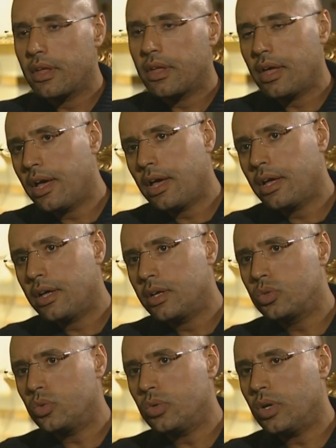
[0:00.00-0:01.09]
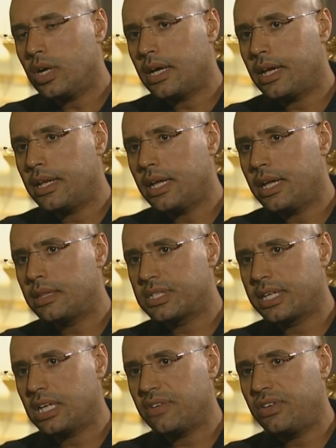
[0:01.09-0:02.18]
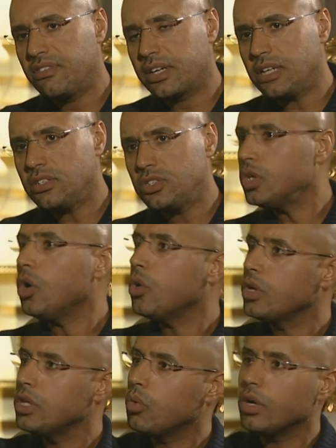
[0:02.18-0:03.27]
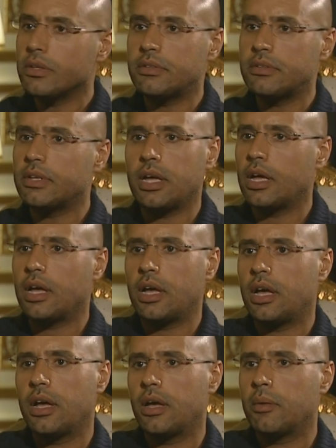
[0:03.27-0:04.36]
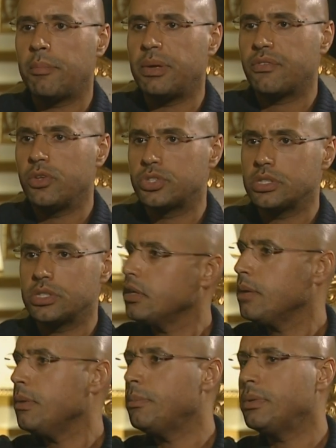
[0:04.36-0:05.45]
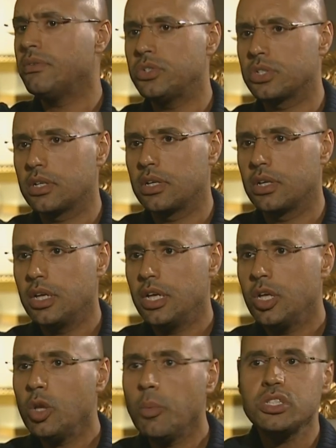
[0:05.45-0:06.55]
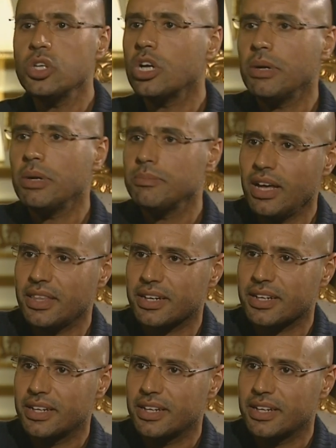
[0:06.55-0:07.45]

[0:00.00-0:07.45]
To let Mr. Gaddafi leave the country, or you want a better future? Say, come on, better future. Nobody's talking about my father.